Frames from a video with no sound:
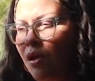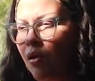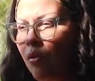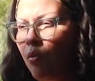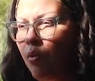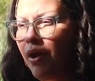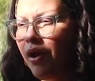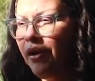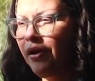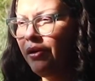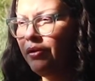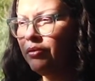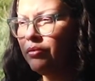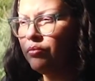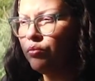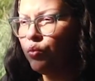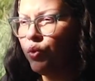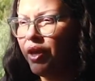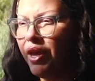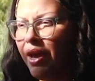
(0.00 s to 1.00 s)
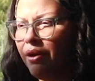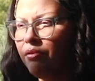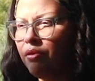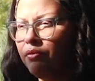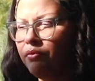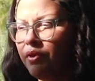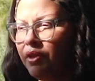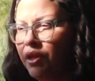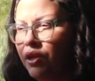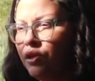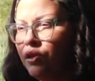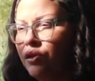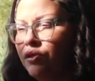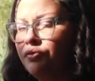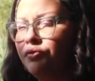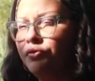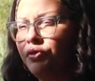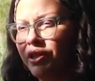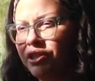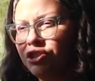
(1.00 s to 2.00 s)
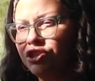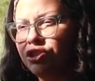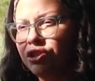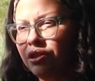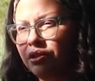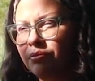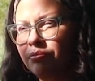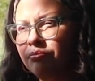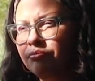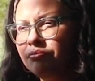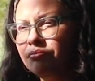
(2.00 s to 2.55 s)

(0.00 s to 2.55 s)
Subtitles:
Well, we have a really good friendship.